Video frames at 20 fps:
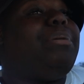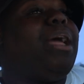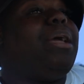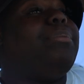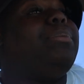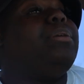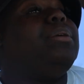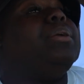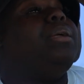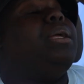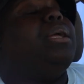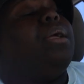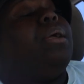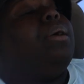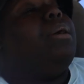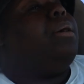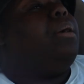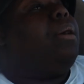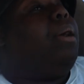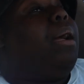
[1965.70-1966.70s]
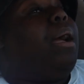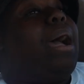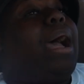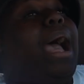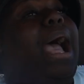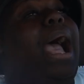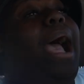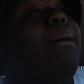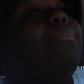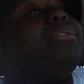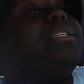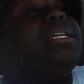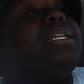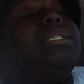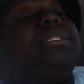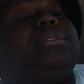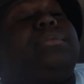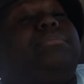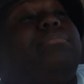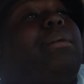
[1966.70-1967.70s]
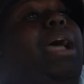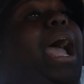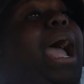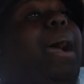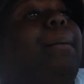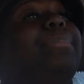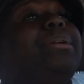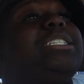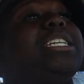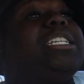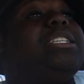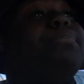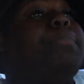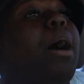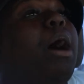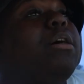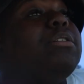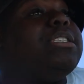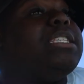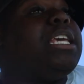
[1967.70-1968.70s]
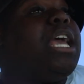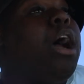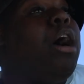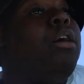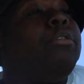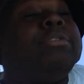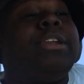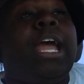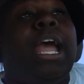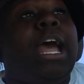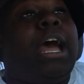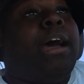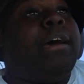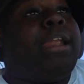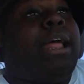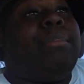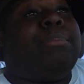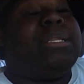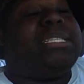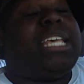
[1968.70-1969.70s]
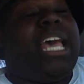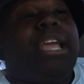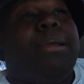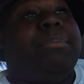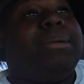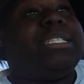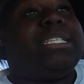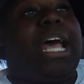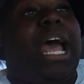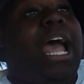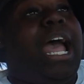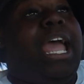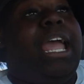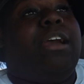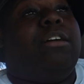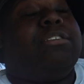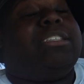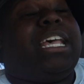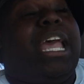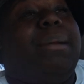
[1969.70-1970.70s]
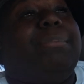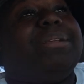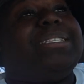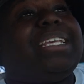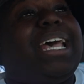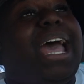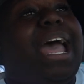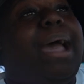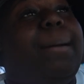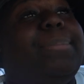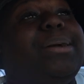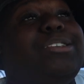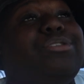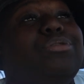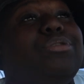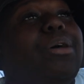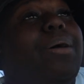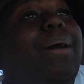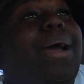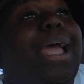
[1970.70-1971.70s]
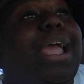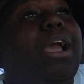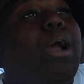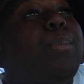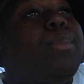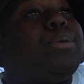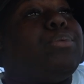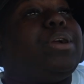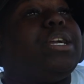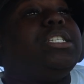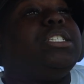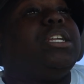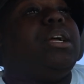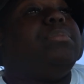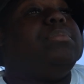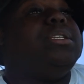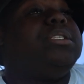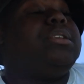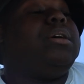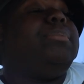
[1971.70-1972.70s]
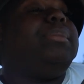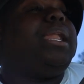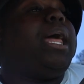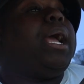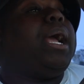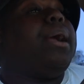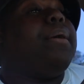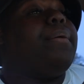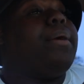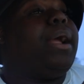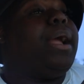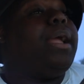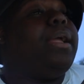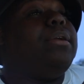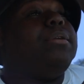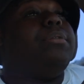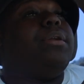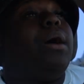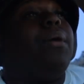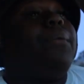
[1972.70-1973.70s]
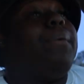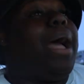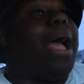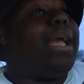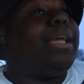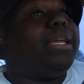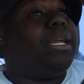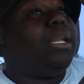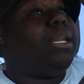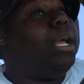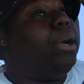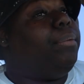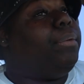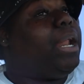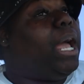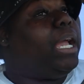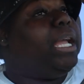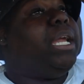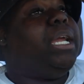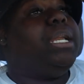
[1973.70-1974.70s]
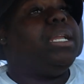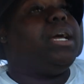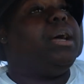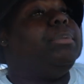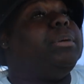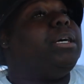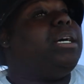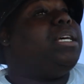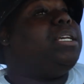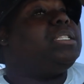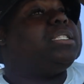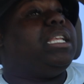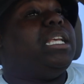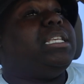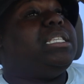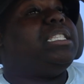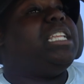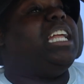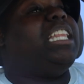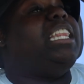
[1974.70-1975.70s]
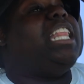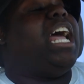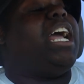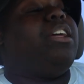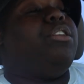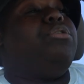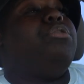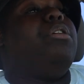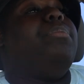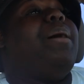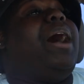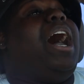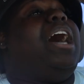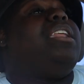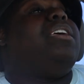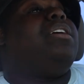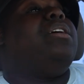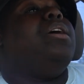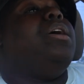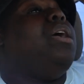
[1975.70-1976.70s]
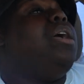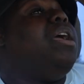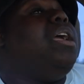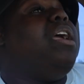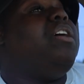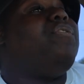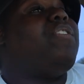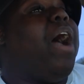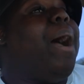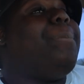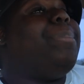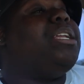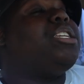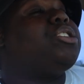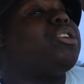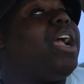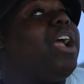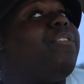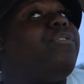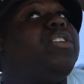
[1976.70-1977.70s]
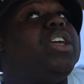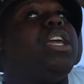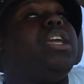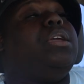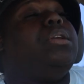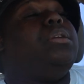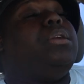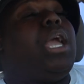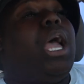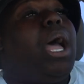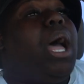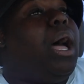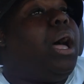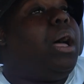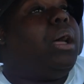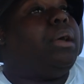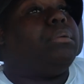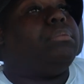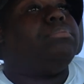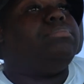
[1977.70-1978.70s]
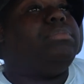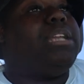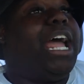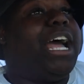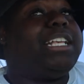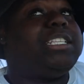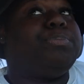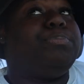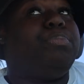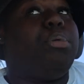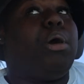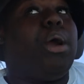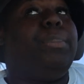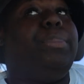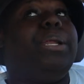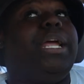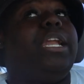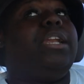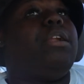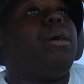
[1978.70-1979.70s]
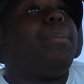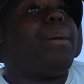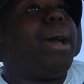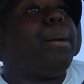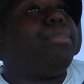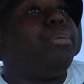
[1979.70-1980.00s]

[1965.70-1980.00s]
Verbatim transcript: baby, I'm just I'ma just mosey on down. I'ma take my I ain't gonna take my time, but you know I ain't gonna be rushing. I'm just gonna be like, all right, you know, I get there when I get there because it's nothing I can do about it. If I'm in traffic, yeah, that's poor planning on my